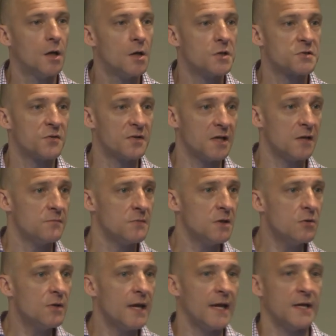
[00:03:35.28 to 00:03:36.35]
So the
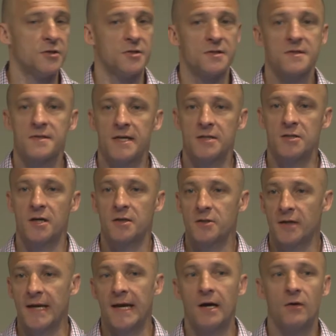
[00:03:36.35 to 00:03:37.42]
immune agents that Dr.
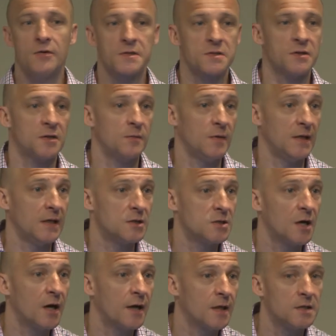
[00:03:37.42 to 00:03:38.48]
Gao is going to be
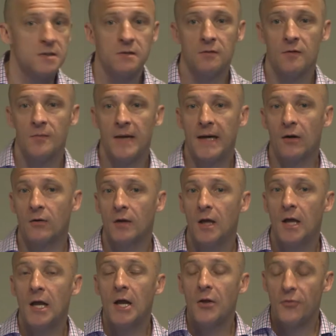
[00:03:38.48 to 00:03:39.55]
talking to you about,
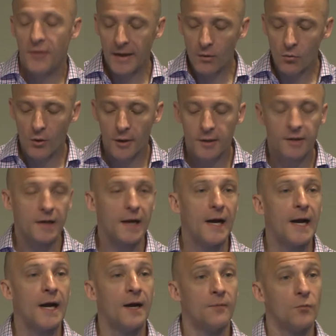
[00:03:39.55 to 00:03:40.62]
they work
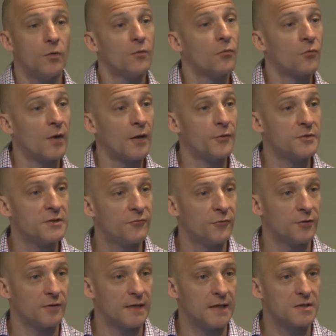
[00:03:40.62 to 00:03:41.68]
um, rather
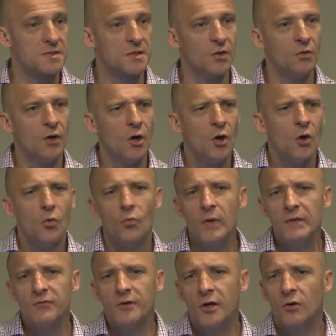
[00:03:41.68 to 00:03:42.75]
differently. So
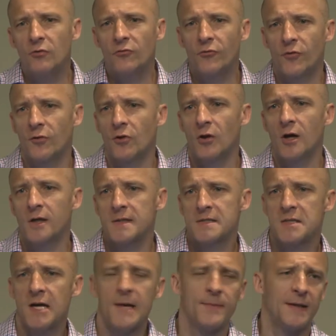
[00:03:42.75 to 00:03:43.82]
we've known for the longest
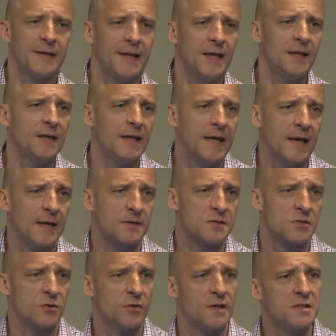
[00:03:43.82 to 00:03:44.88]
time that kidney
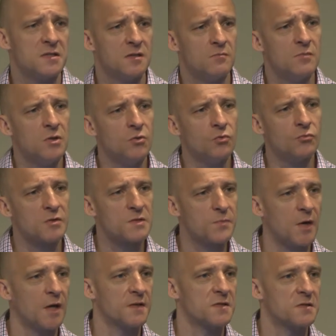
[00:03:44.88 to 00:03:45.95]
cancer is an immune
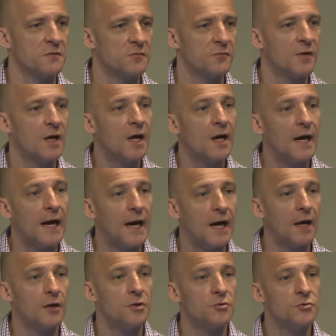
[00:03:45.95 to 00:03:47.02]
responsive
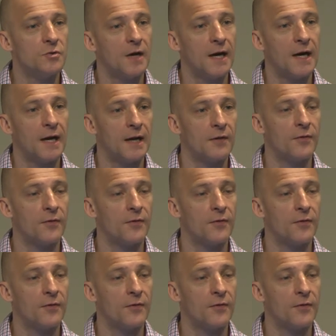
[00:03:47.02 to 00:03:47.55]
uh, uh,